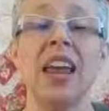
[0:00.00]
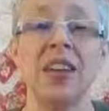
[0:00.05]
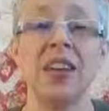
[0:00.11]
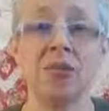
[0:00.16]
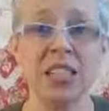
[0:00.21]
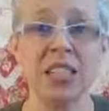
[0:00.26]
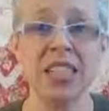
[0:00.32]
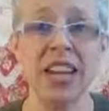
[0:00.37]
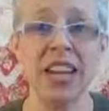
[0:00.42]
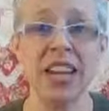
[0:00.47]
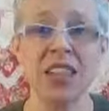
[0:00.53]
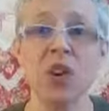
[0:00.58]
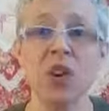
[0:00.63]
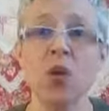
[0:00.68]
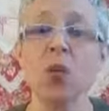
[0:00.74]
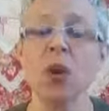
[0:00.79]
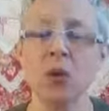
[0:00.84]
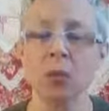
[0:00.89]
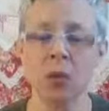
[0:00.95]
every day
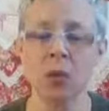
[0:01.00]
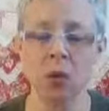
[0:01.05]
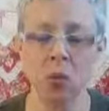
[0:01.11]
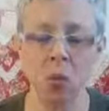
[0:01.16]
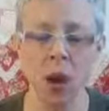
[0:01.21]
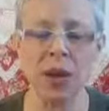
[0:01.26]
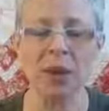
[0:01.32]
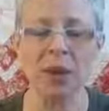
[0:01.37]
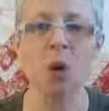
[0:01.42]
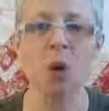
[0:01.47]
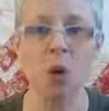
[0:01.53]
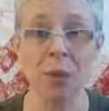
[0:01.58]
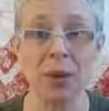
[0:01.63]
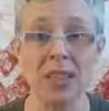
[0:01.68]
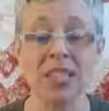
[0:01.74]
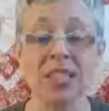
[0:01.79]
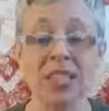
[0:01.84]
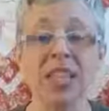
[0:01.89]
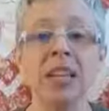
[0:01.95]
there will be one
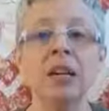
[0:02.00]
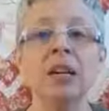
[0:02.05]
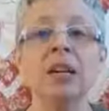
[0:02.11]
moment